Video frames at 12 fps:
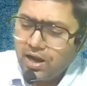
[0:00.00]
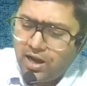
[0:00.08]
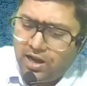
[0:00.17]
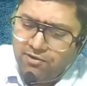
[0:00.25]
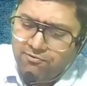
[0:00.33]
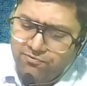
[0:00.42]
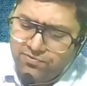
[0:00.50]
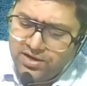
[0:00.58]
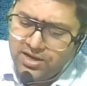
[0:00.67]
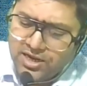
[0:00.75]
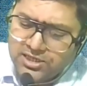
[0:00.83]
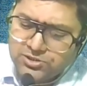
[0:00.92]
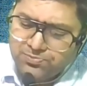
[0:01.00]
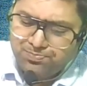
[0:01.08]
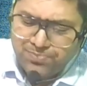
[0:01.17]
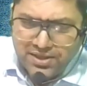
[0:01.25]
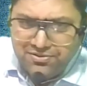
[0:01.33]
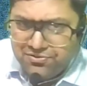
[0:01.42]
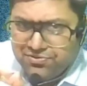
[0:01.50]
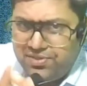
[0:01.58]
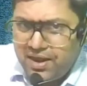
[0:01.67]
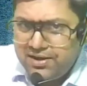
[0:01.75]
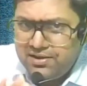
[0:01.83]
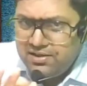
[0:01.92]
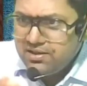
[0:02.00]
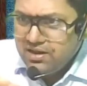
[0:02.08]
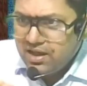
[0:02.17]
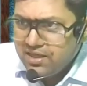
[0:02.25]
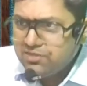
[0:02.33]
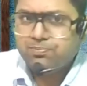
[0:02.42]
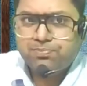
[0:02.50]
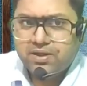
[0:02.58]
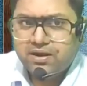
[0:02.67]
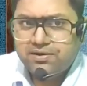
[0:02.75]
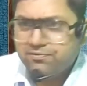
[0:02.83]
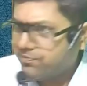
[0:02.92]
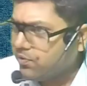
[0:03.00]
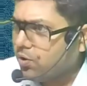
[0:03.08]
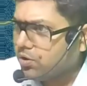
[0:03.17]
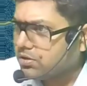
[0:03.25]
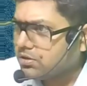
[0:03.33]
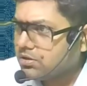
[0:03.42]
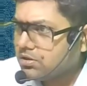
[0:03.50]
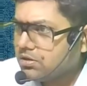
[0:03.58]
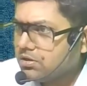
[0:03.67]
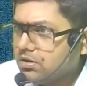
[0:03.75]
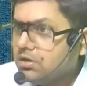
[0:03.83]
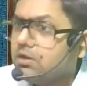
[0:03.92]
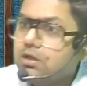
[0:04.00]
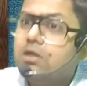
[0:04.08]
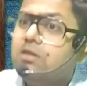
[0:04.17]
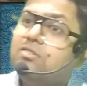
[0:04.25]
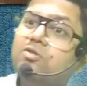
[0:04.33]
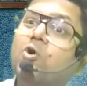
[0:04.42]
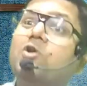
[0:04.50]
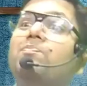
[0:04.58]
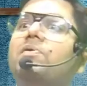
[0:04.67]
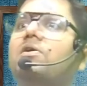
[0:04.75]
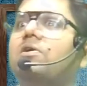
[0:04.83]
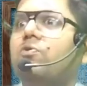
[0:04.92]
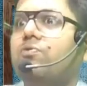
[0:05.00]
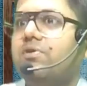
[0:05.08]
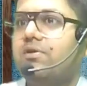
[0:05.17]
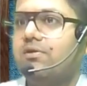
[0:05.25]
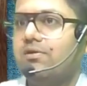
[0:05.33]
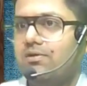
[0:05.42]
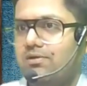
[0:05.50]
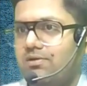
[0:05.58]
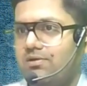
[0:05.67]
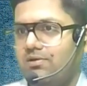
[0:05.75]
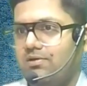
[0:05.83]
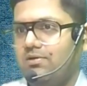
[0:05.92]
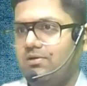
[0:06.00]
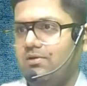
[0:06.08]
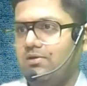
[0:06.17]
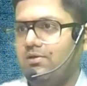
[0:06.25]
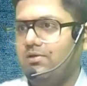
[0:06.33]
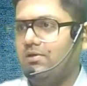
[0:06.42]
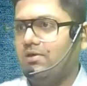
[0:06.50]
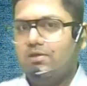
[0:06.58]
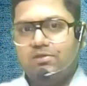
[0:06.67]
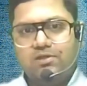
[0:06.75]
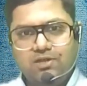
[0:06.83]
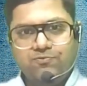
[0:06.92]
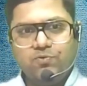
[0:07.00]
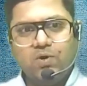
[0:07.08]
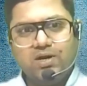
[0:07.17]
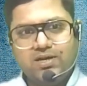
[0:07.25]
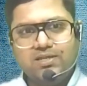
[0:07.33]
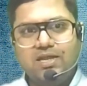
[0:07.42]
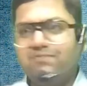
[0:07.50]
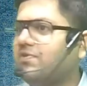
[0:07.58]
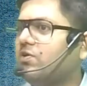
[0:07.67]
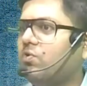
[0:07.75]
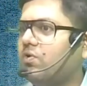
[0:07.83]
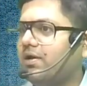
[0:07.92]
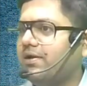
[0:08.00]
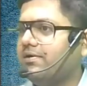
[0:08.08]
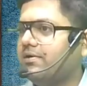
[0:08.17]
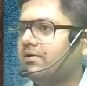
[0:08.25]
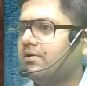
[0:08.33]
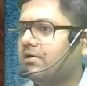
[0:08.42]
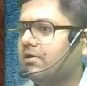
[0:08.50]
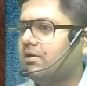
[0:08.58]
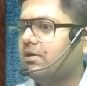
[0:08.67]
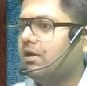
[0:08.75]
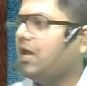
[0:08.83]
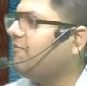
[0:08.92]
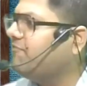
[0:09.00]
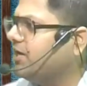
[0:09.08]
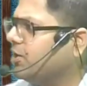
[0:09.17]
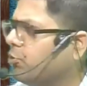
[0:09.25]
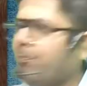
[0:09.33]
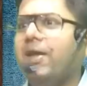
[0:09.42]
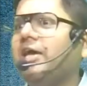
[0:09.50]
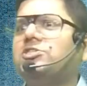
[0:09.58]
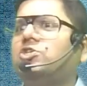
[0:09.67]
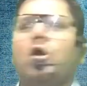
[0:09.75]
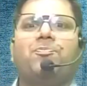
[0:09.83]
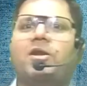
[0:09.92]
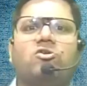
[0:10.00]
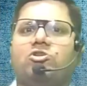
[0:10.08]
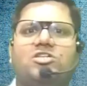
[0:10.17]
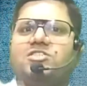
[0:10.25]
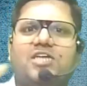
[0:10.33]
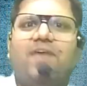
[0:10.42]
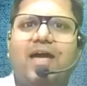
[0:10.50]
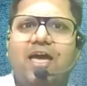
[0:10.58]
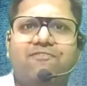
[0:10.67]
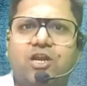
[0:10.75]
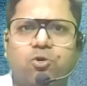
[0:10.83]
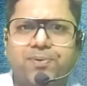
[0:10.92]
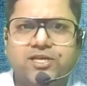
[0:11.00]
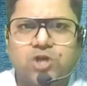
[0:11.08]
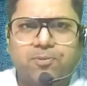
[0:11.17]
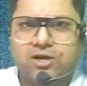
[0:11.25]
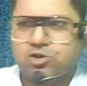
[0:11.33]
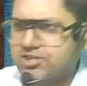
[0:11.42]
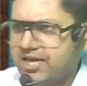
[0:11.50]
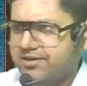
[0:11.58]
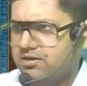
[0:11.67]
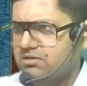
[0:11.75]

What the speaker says: Every expense that he has paid for is your perquisite. See if you agree, then we go ahead. Every rupee is your perquisite. Sir, why every rupee is your perquisite?